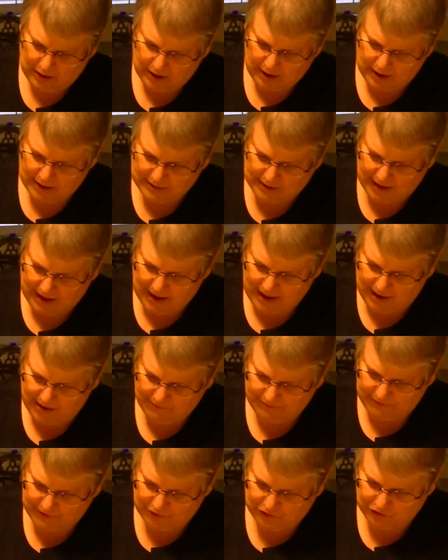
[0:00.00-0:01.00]
and
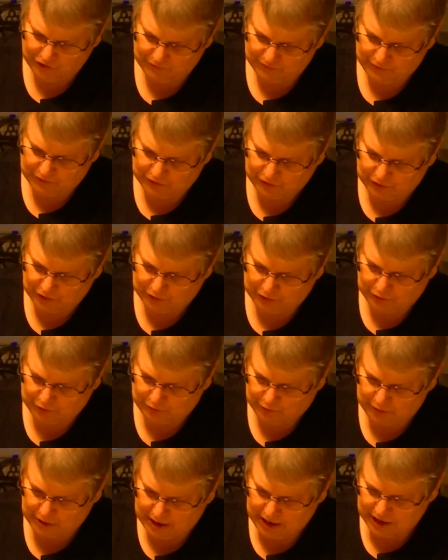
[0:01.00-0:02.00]
1/2 inch of
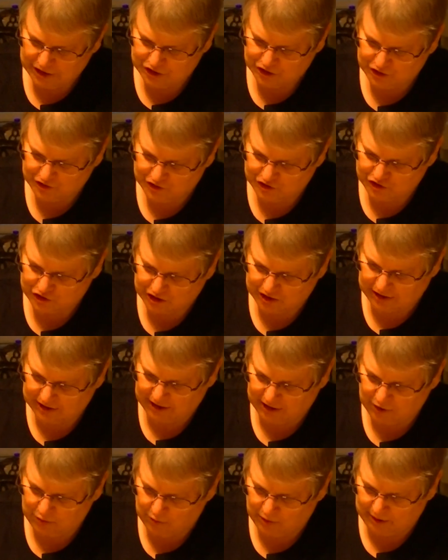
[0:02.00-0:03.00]
glue, just
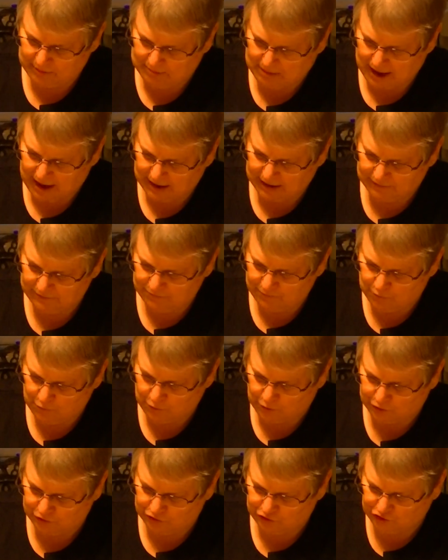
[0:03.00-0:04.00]
gently going back and
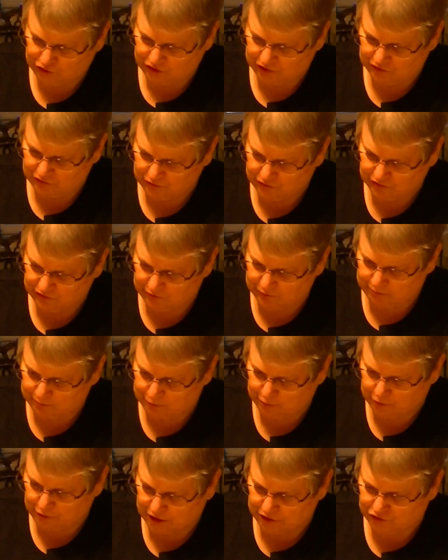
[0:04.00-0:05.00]
forth, gentle
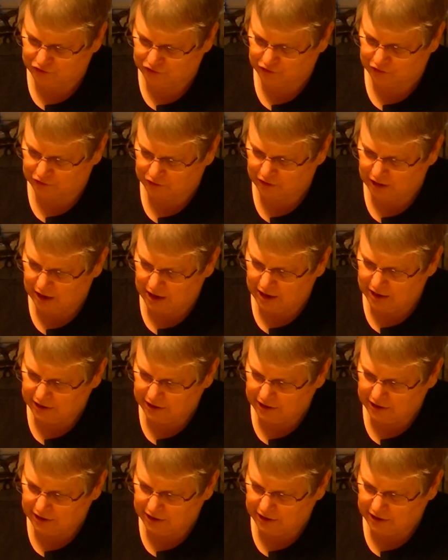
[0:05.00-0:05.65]
pressure.